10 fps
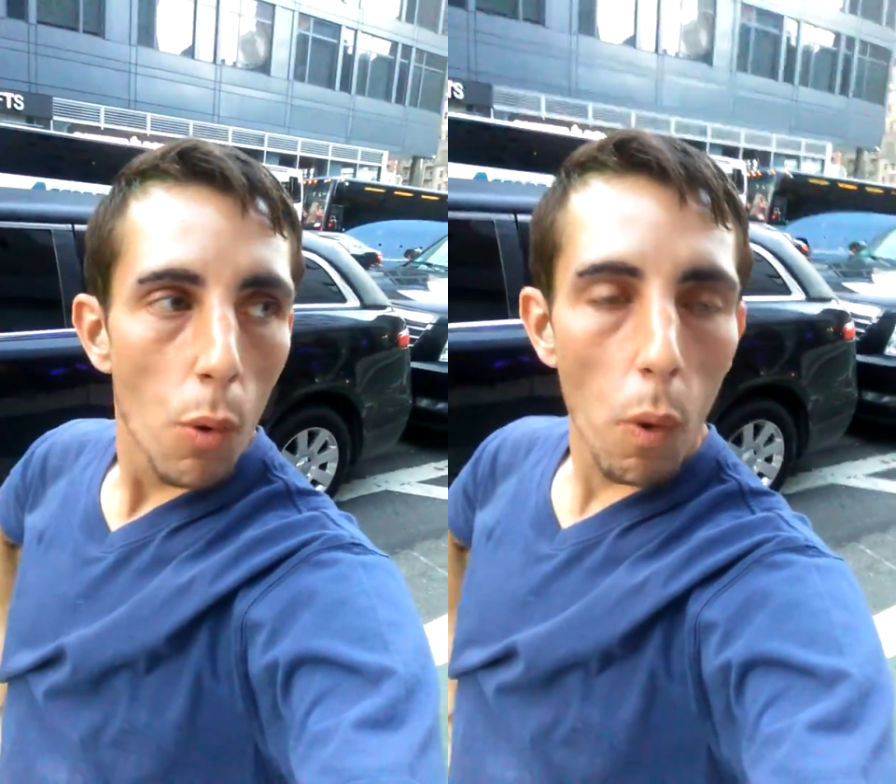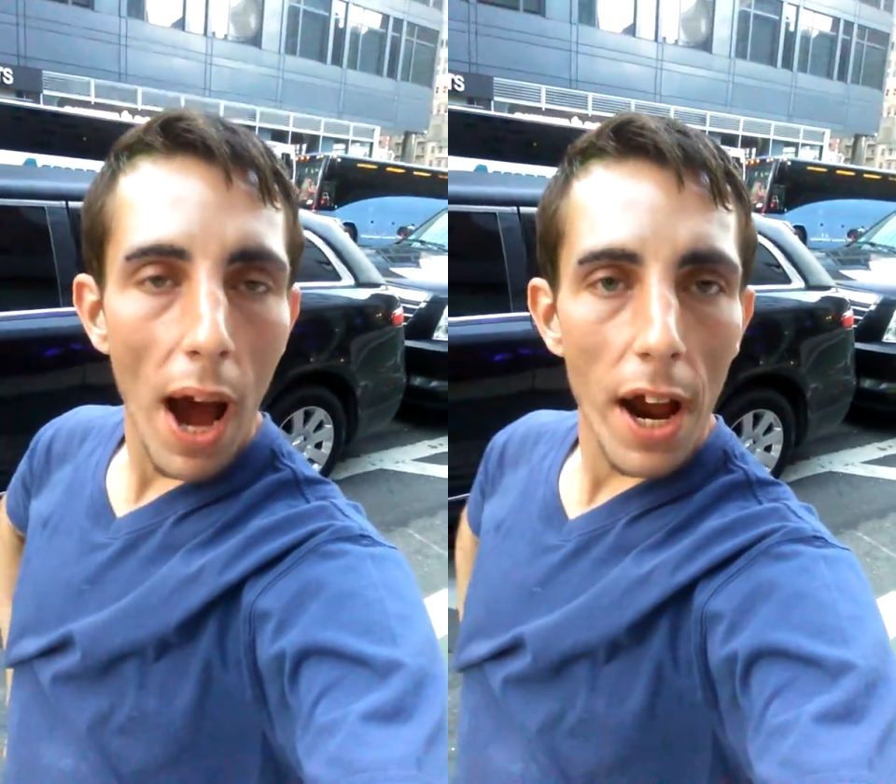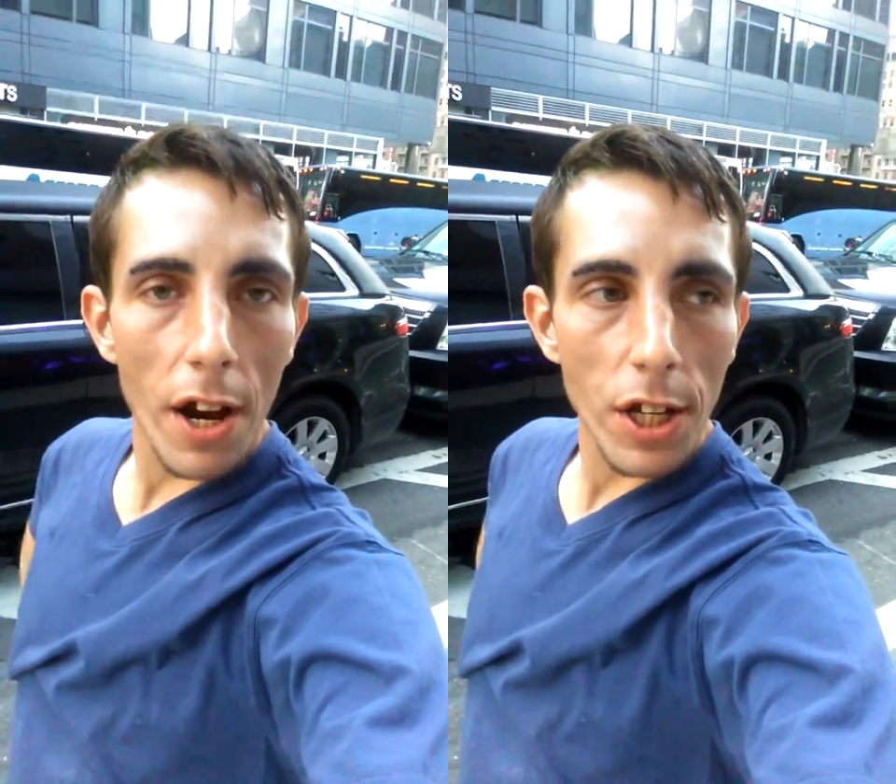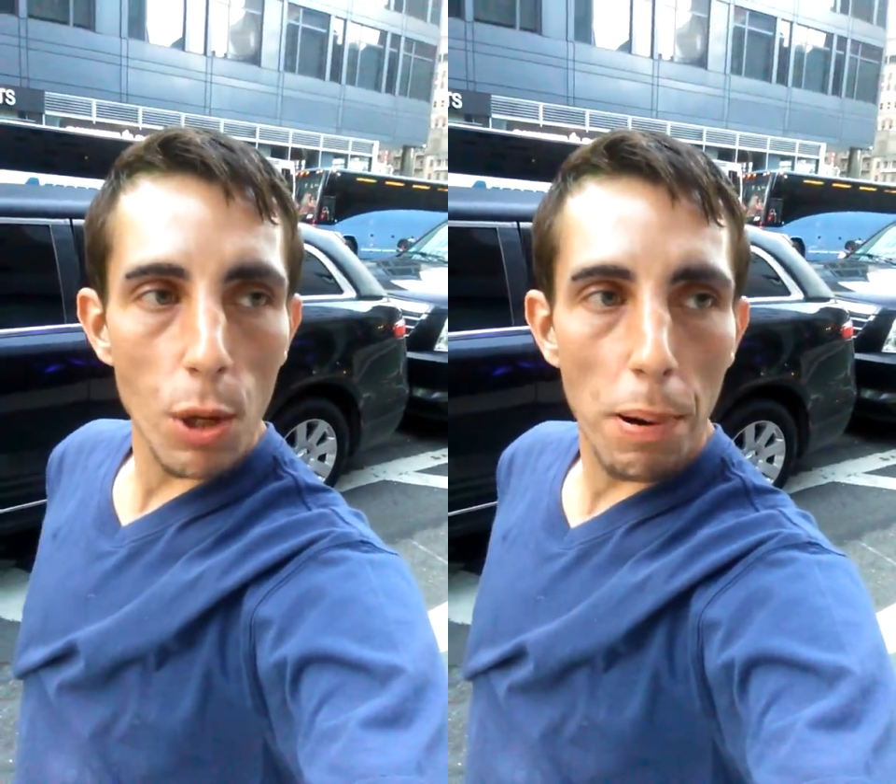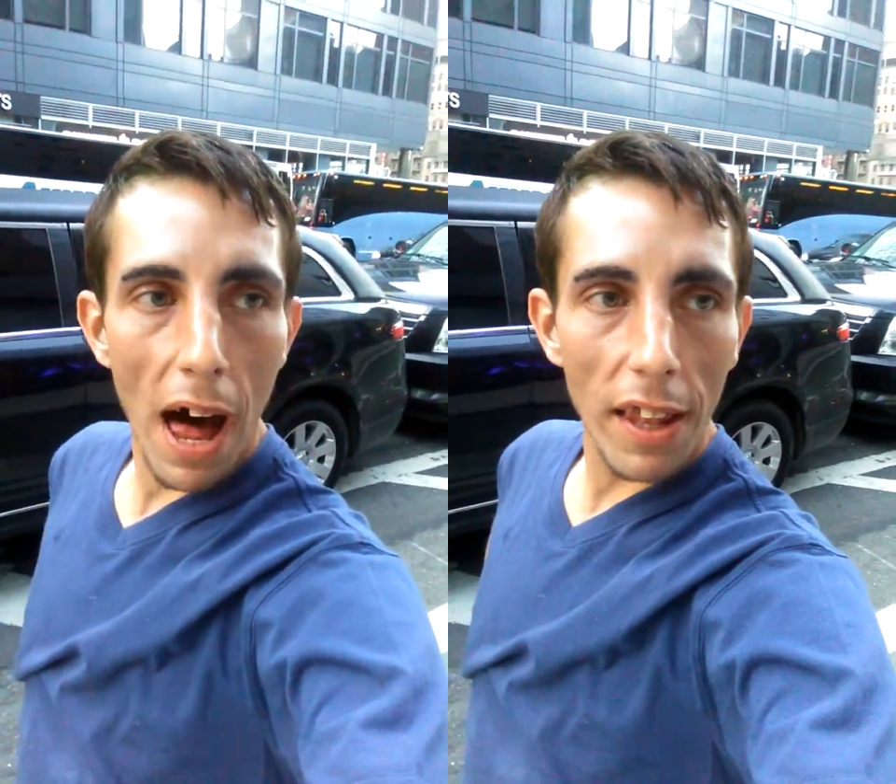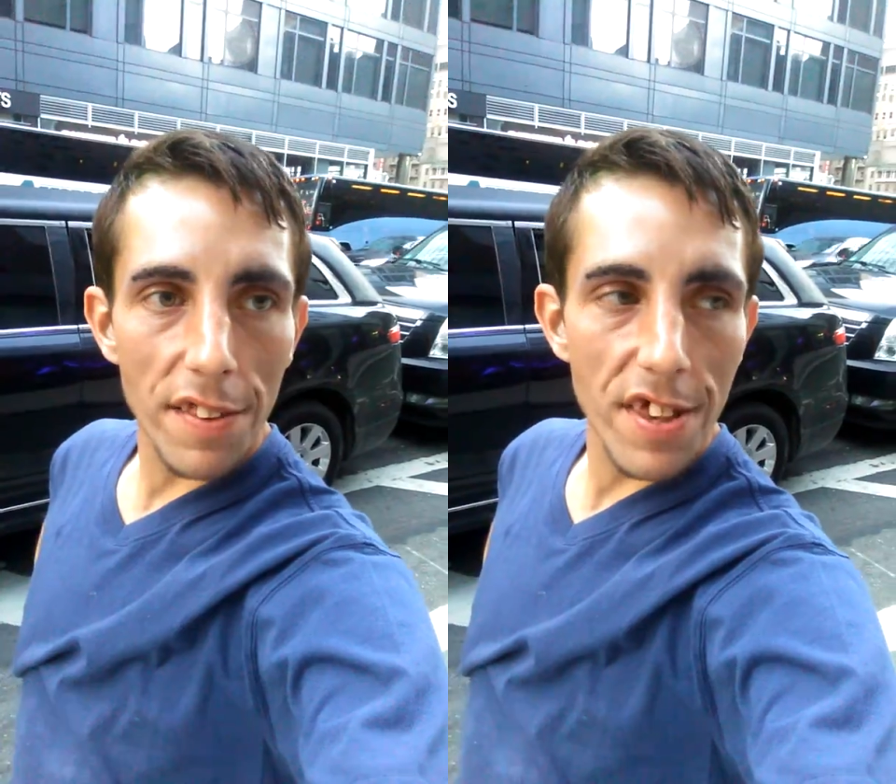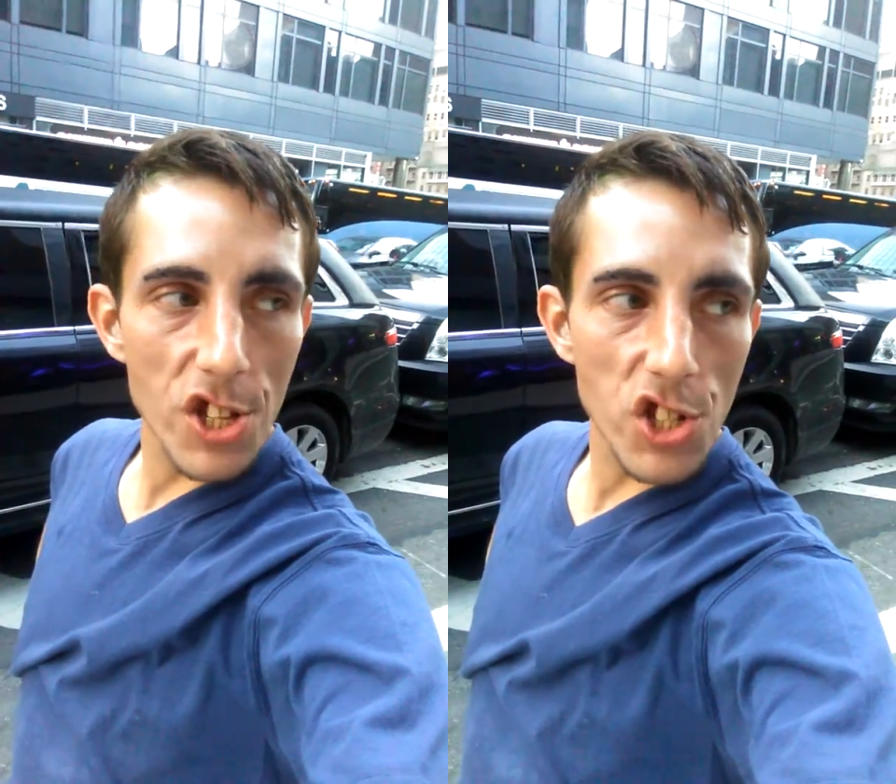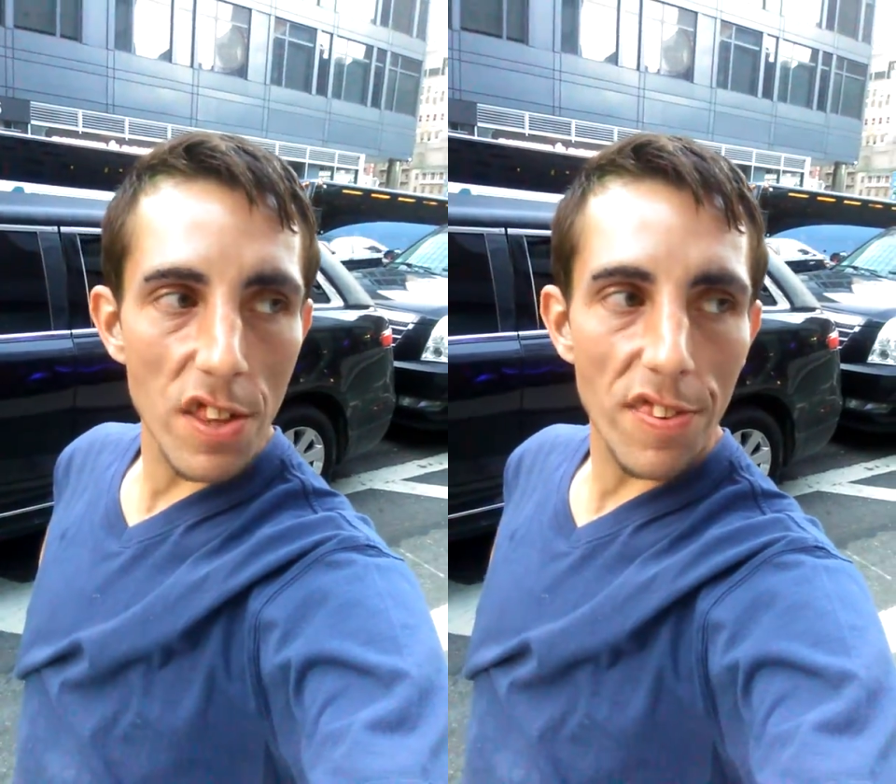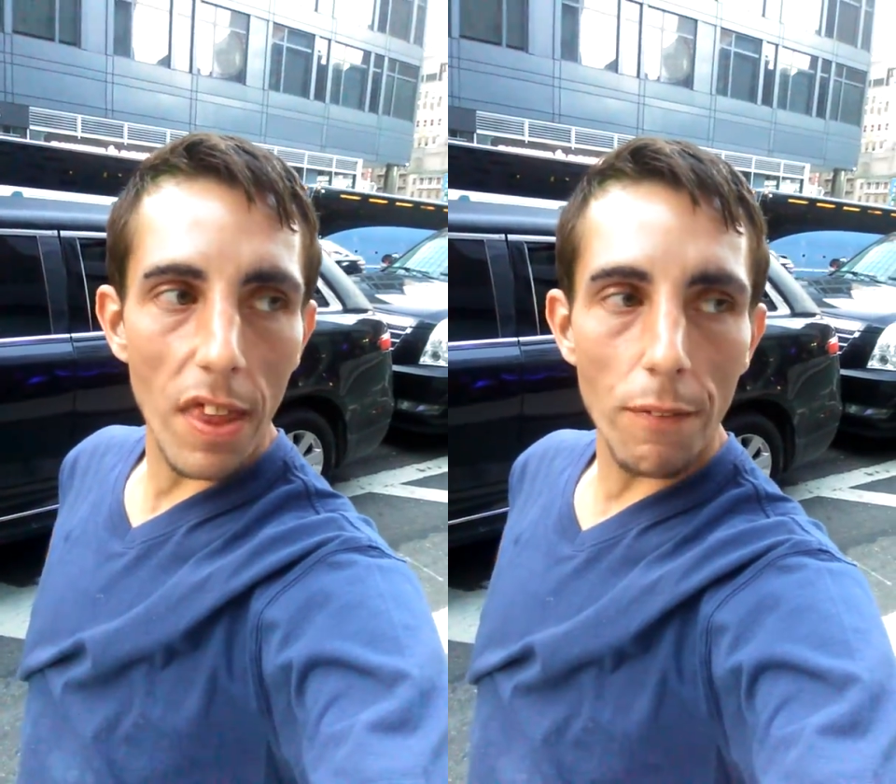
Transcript: why are you politicians